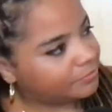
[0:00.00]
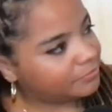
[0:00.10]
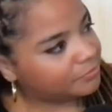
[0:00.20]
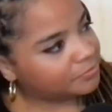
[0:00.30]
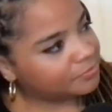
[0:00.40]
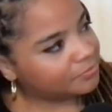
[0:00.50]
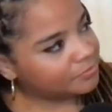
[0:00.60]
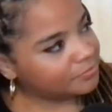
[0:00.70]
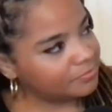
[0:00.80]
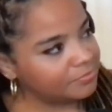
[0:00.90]

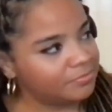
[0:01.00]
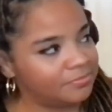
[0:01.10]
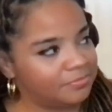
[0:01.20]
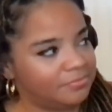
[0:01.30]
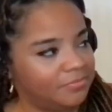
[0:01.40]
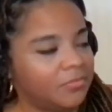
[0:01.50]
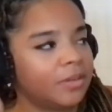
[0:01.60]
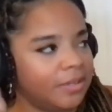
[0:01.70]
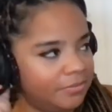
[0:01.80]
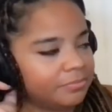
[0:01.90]

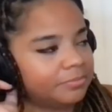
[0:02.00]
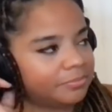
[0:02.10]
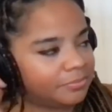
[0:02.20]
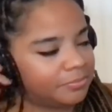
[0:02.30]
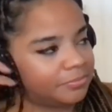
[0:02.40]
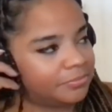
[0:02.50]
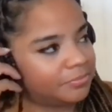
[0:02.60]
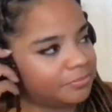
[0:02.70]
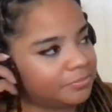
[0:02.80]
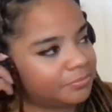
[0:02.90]

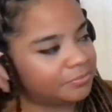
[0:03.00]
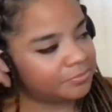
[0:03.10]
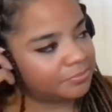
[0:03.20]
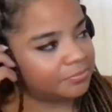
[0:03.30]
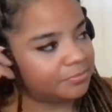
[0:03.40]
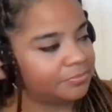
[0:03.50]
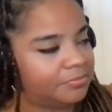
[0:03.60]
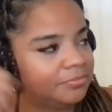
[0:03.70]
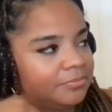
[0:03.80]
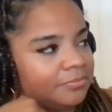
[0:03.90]

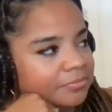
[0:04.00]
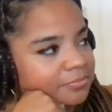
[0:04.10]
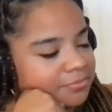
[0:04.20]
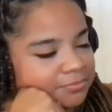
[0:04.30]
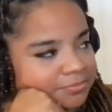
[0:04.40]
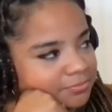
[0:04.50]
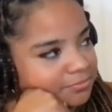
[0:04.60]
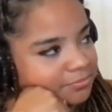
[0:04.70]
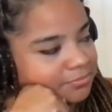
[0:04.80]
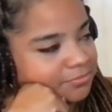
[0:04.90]

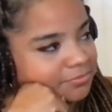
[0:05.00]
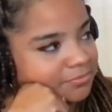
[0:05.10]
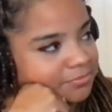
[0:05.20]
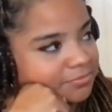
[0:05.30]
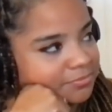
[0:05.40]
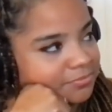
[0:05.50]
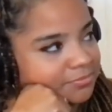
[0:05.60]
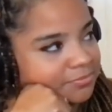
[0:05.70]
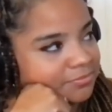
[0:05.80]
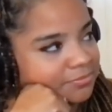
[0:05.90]

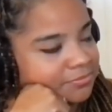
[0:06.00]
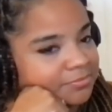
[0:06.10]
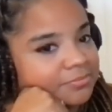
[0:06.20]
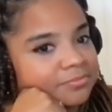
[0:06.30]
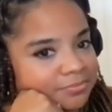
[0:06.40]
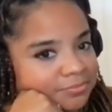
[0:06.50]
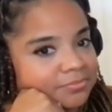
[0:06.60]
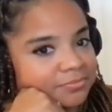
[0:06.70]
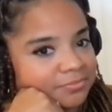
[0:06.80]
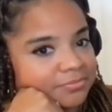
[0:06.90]

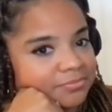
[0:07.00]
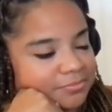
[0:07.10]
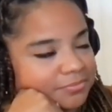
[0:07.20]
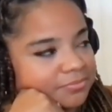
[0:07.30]
This person isn't speaking.